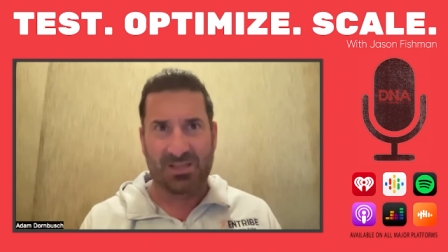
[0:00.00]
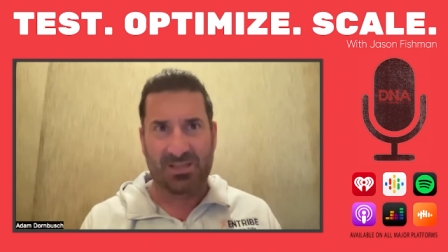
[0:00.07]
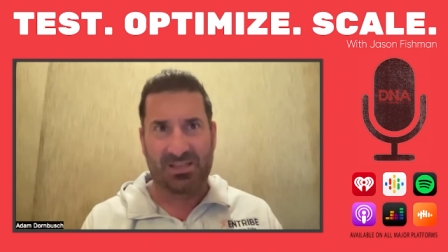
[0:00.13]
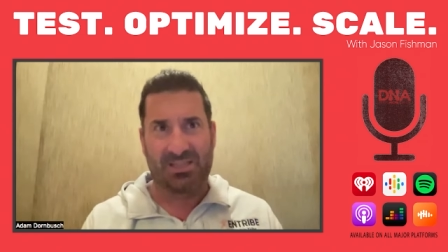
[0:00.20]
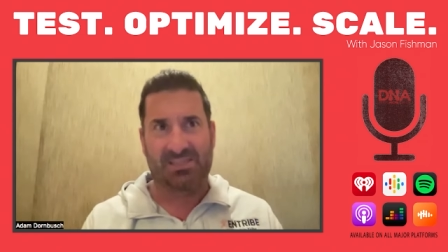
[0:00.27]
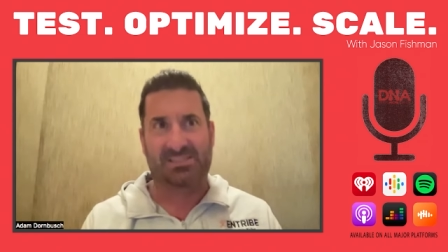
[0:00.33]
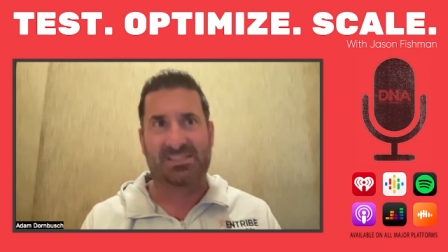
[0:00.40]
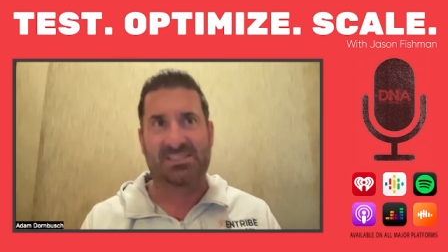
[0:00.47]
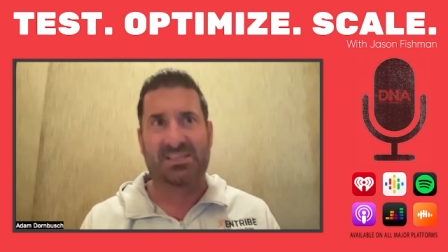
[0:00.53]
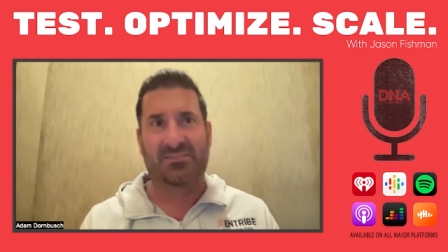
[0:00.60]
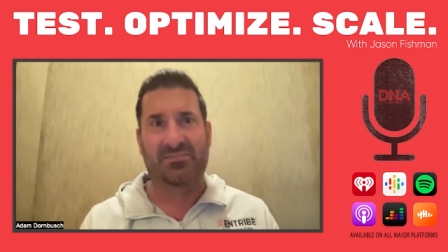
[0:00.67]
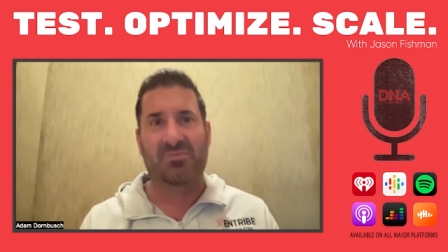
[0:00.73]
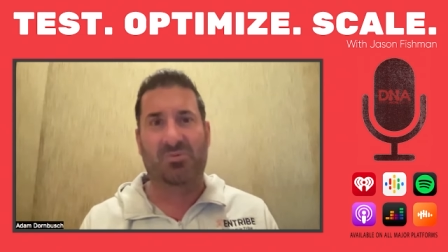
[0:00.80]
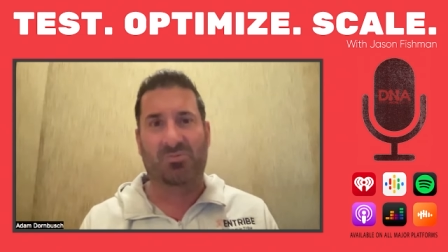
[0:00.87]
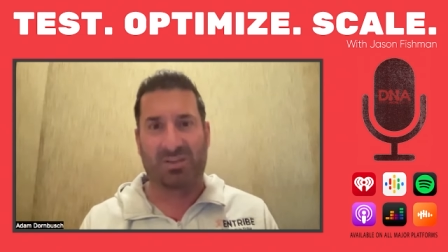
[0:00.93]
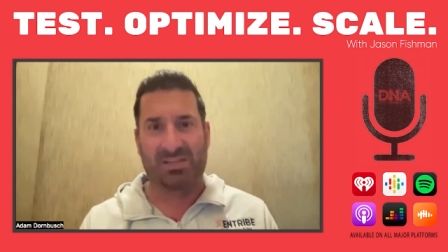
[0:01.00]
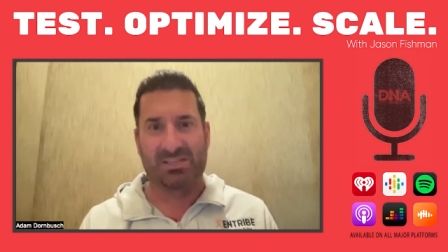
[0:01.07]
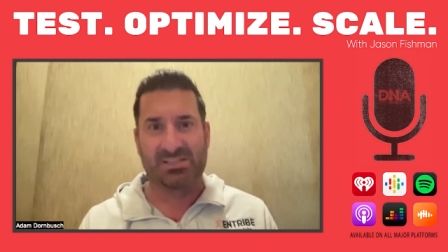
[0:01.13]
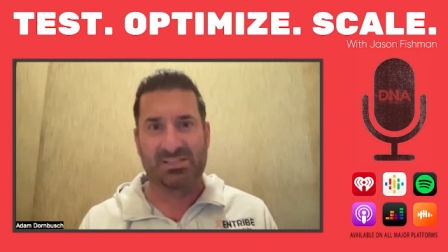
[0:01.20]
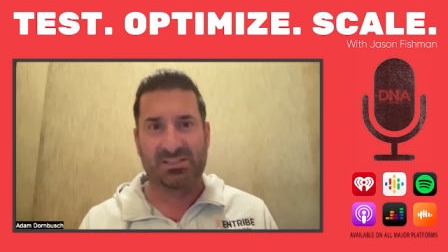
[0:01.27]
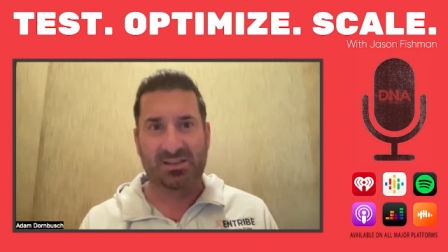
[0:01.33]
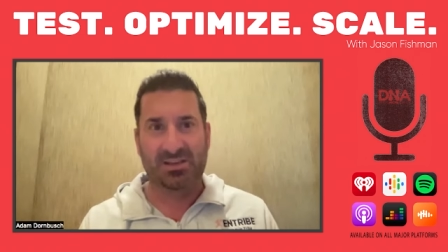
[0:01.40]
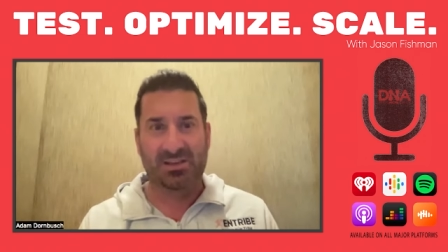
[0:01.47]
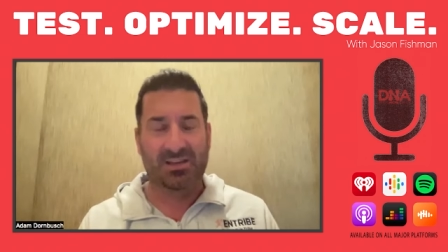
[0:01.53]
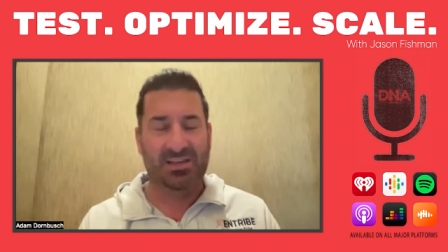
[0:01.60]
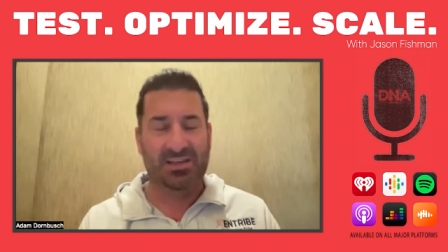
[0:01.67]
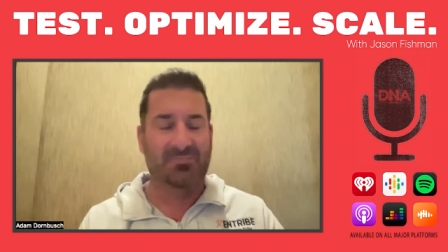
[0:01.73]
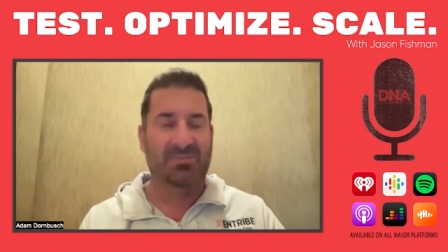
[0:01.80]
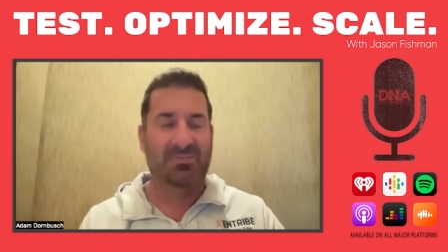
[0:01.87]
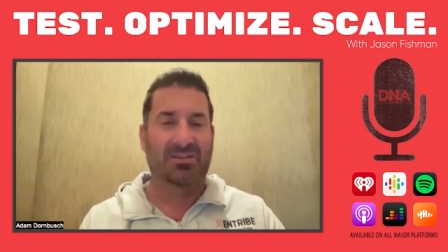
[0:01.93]
it's give them a reason. It
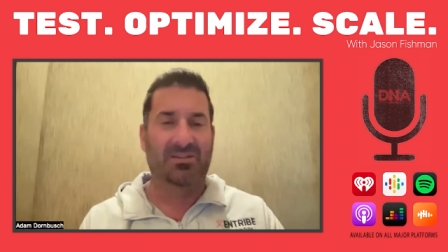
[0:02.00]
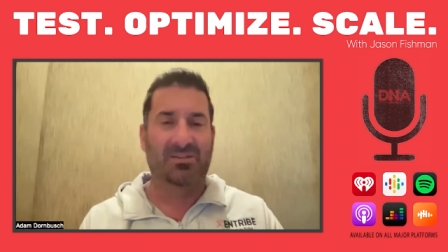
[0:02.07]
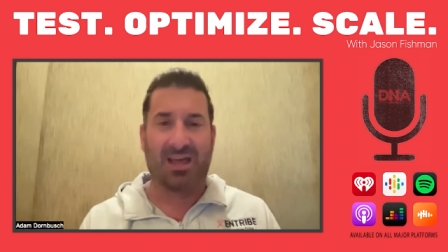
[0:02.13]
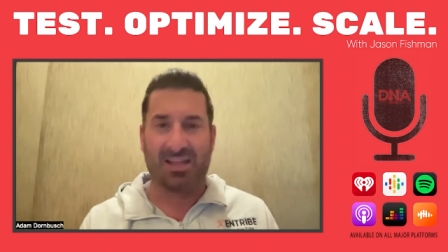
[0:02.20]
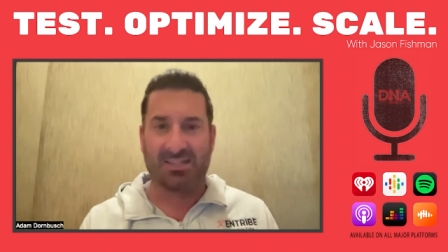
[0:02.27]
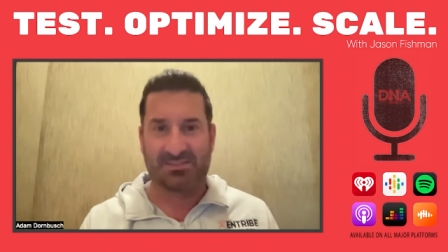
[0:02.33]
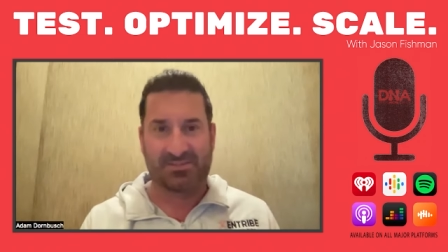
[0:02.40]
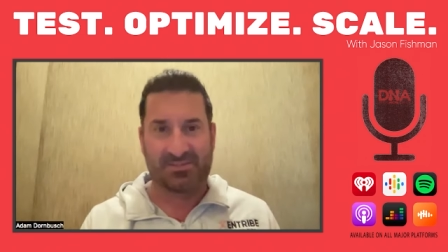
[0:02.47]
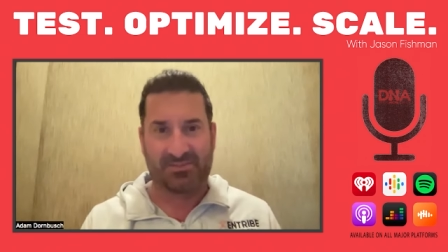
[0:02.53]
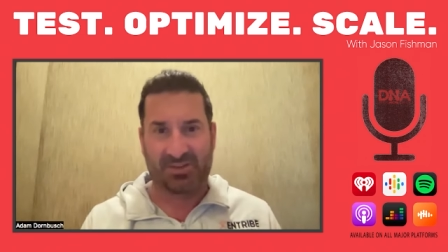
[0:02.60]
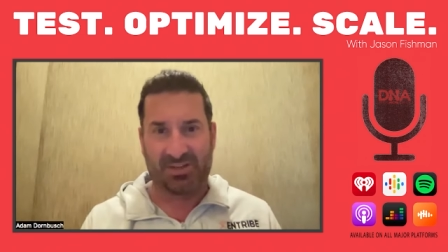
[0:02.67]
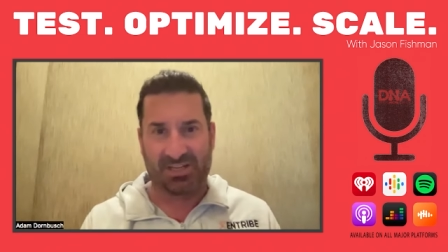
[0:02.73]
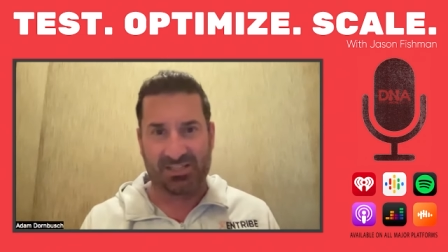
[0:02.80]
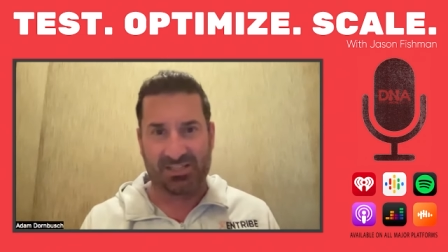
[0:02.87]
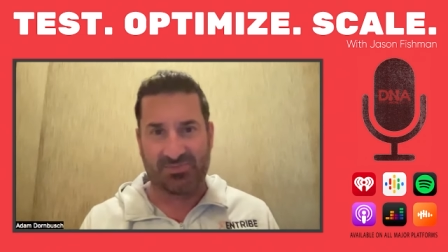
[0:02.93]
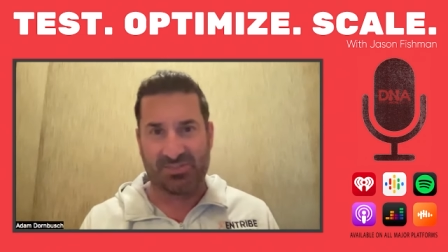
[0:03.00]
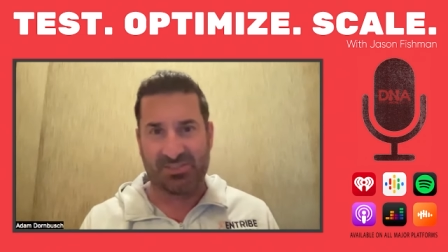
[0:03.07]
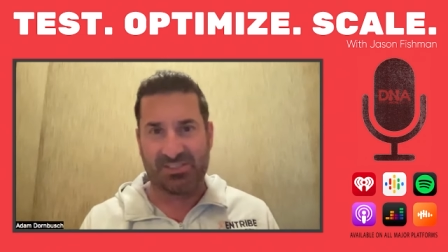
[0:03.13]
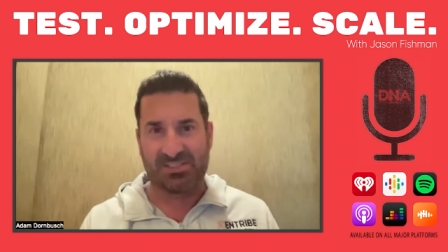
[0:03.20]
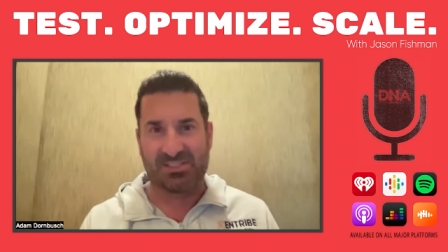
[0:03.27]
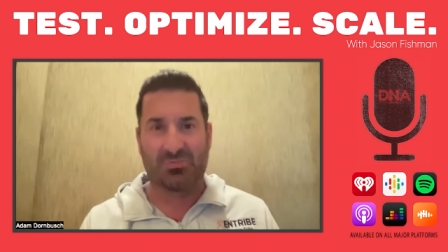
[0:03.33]
can be lots of different kinds of reasons,